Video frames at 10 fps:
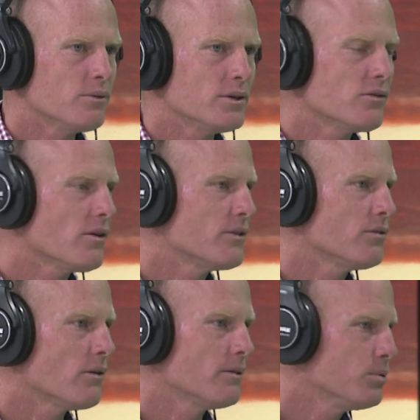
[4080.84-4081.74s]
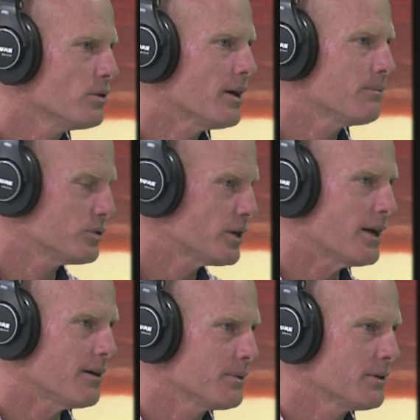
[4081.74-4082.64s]
well, it's either time to put up or
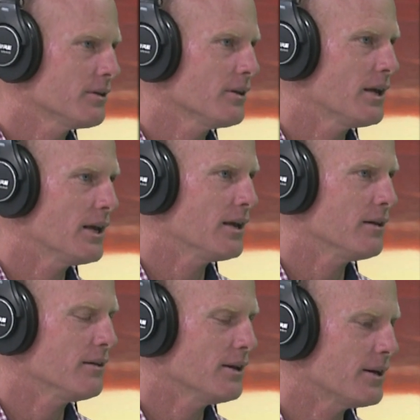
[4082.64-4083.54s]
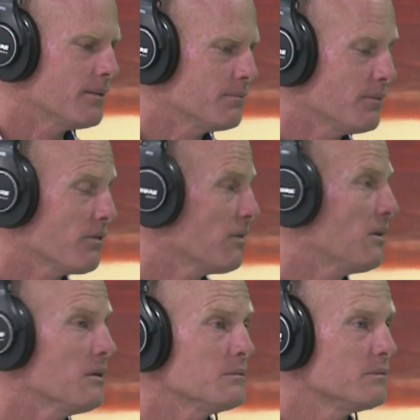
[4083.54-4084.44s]
shut up. And I thought,
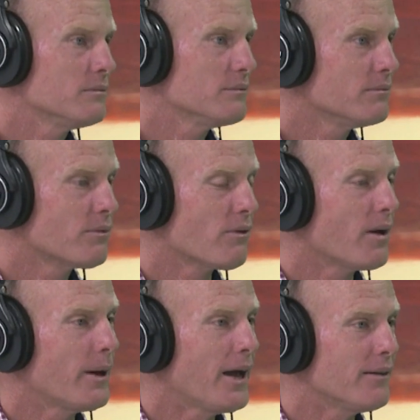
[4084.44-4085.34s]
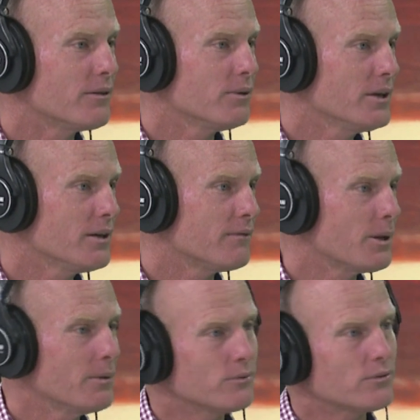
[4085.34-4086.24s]
I'll throw my hat in the ring, and if
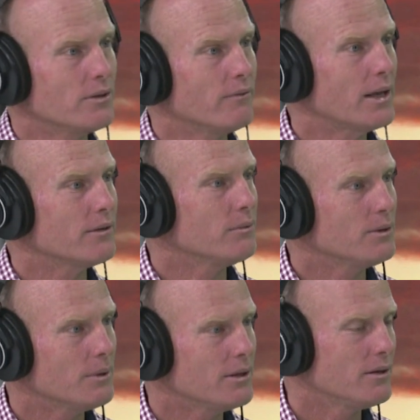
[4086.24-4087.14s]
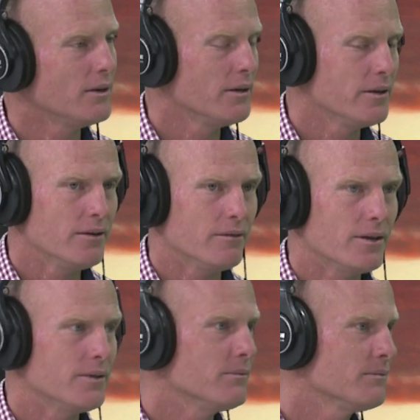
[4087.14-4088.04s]
people see value in me,
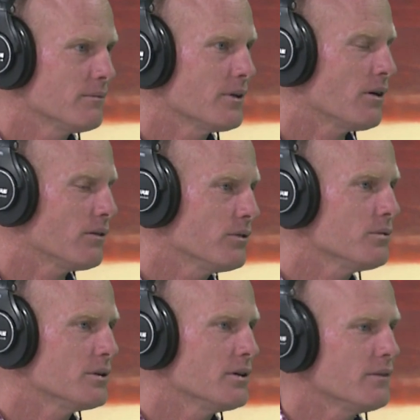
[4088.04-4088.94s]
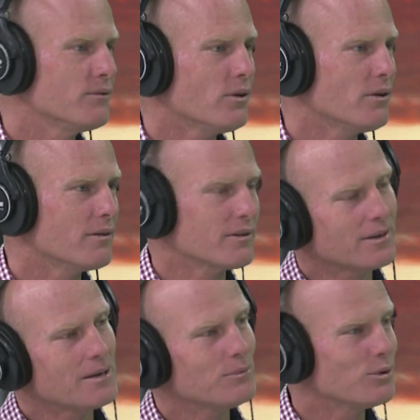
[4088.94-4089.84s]
then I'll do it. And if not, I'll
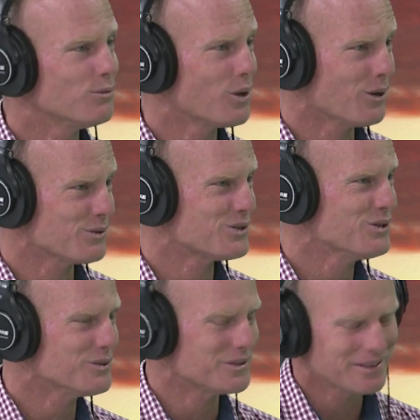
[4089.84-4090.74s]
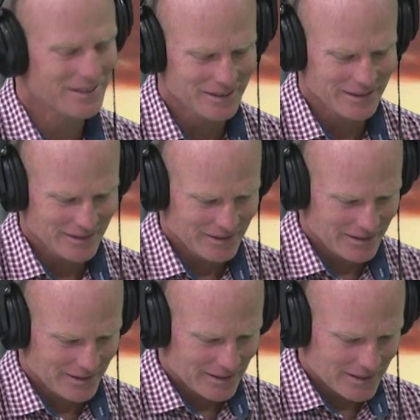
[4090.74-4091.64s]
keep doing what I was doing.
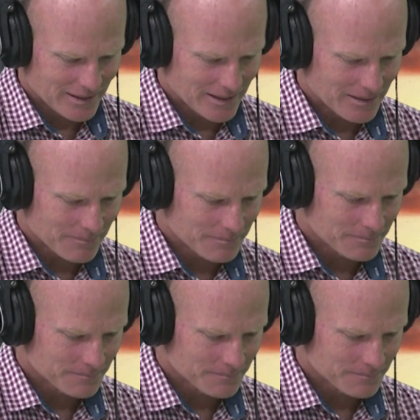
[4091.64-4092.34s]
And